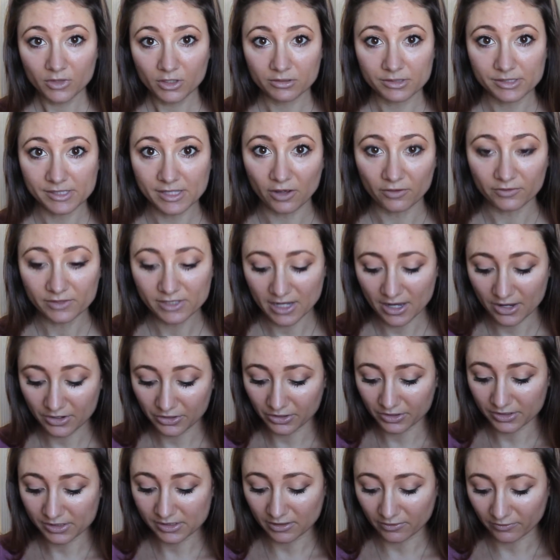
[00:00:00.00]

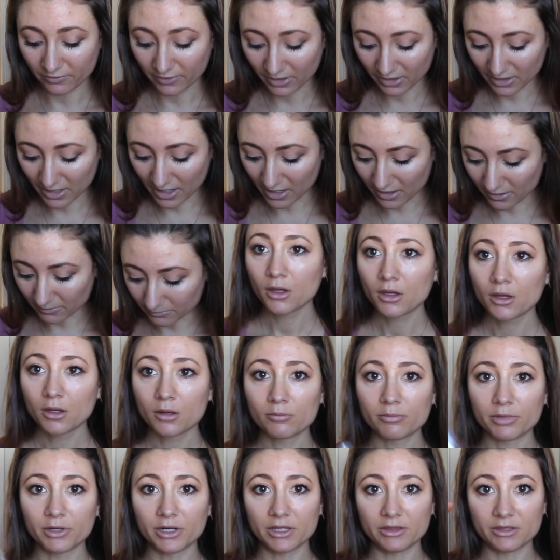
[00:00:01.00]
self-tanner and stuff like that.
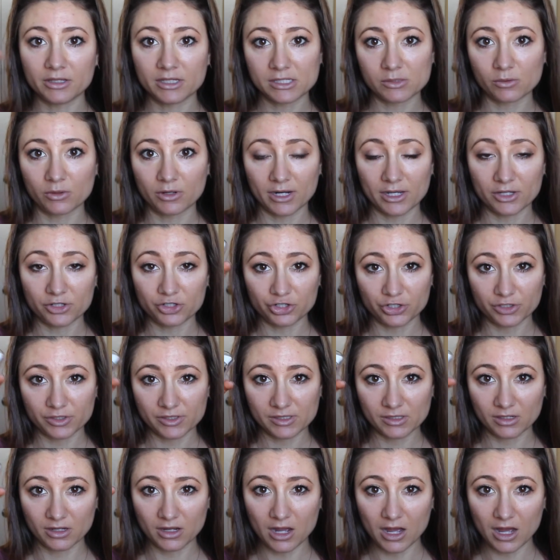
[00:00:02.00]
But in this one I
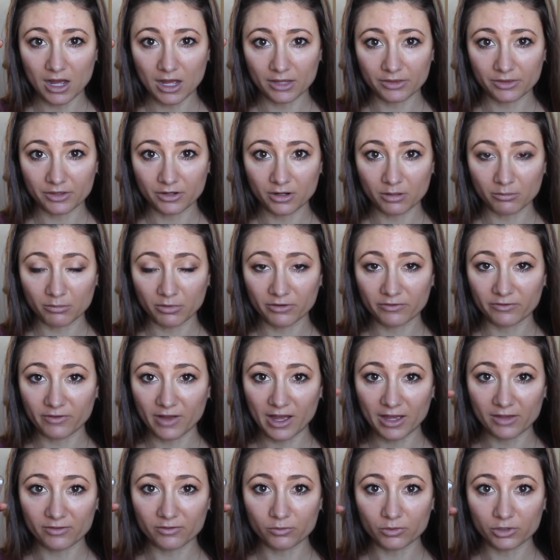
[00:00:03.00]
just got the number
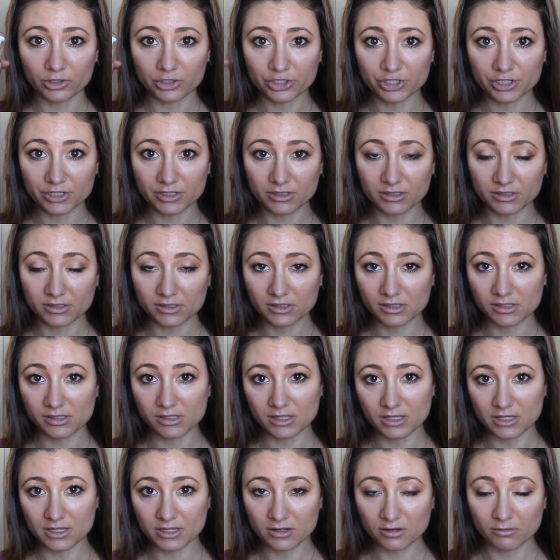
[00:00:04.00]
5, which is
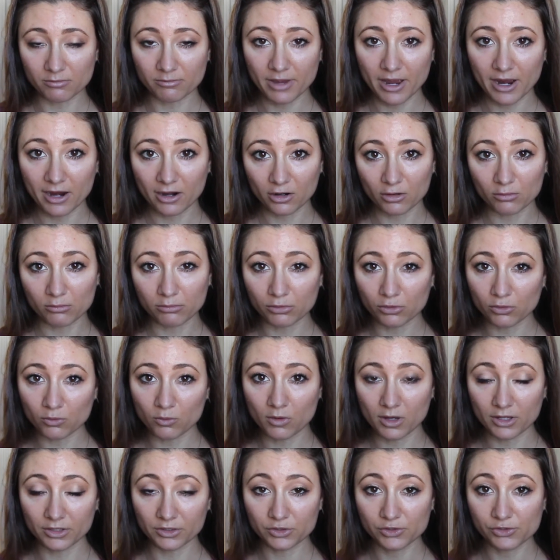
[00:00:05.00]
the comparable
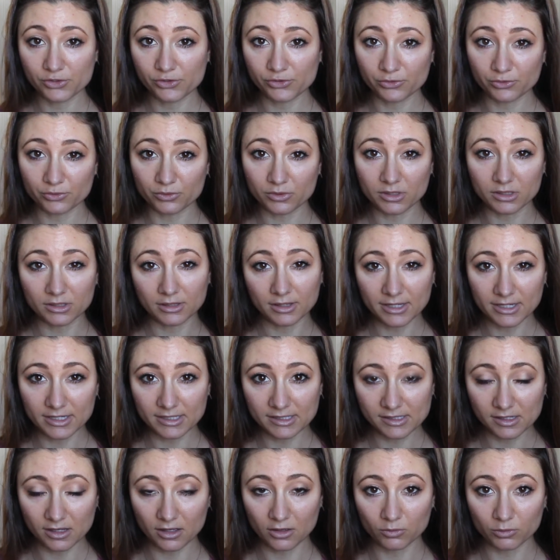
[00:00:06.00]
one to
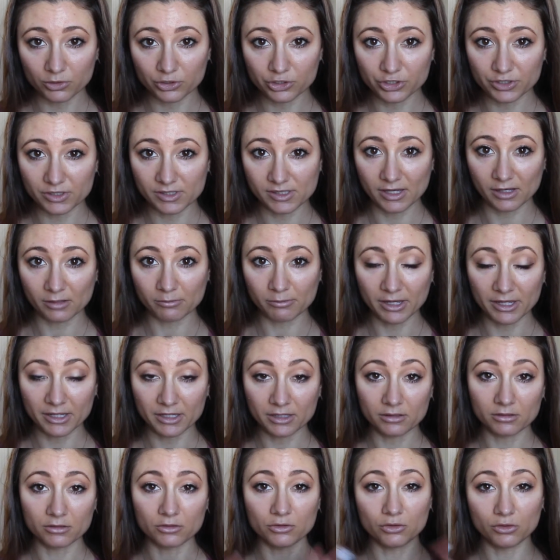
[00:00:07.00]
Lisa, which is like
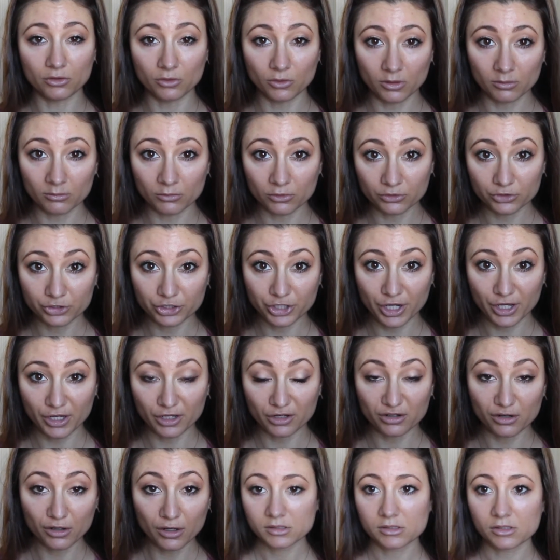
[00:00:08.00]
my normal
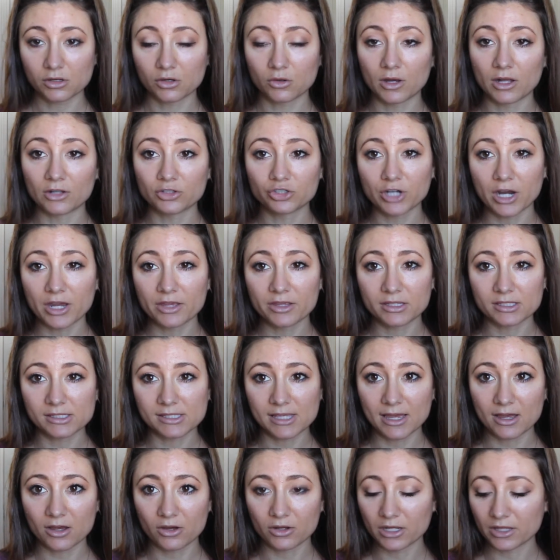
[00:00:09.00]
shade. So I'll try this
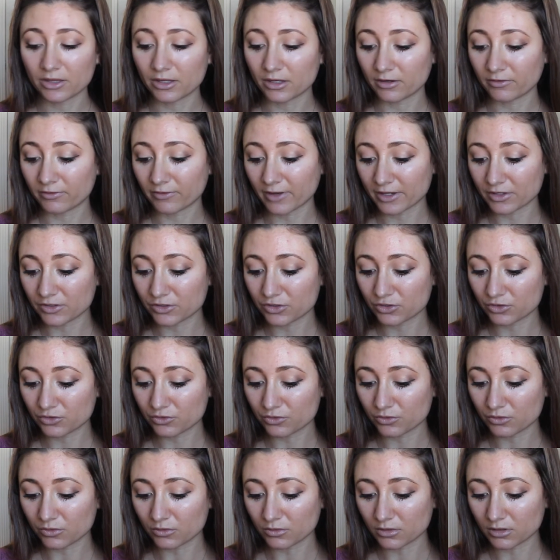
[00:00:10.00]
out, and then if I
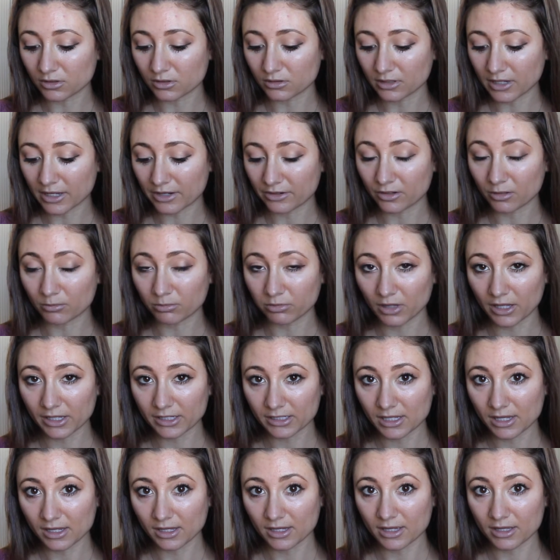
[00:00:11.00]
do end up
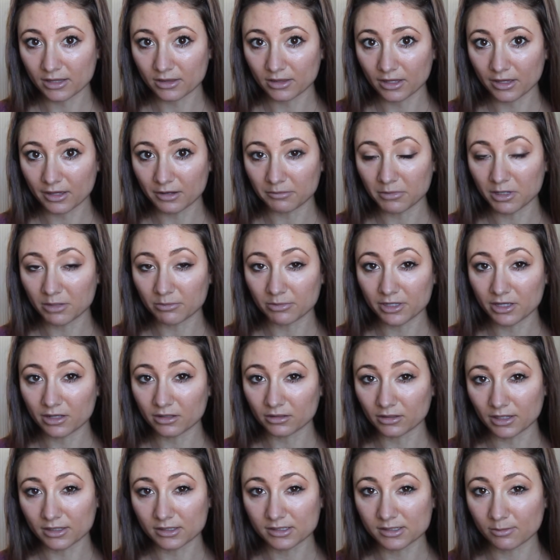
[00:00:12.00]
liking it, then maybe
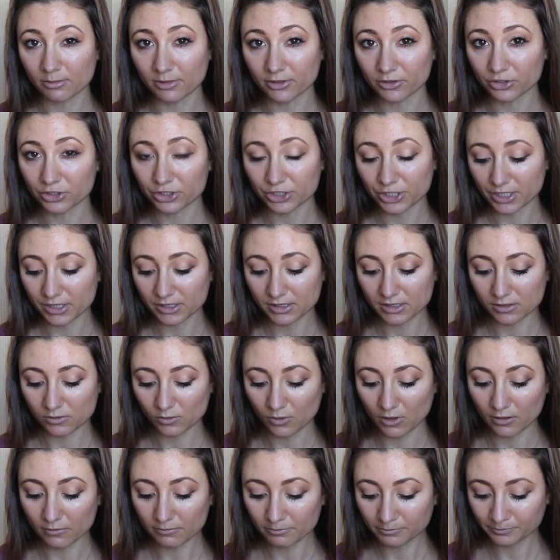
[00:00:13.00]
I'll get some other shades as
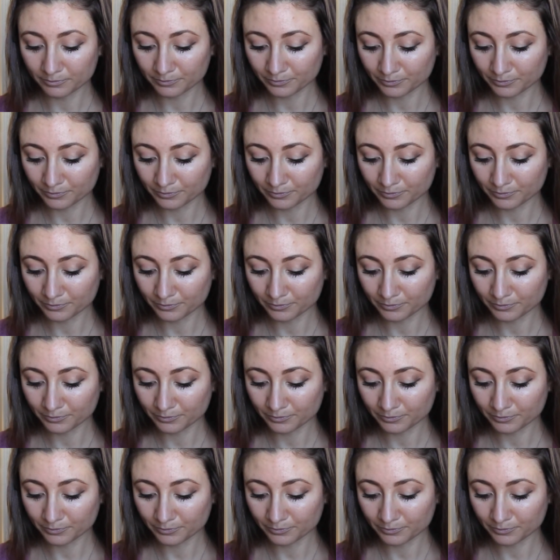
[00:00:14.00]
well.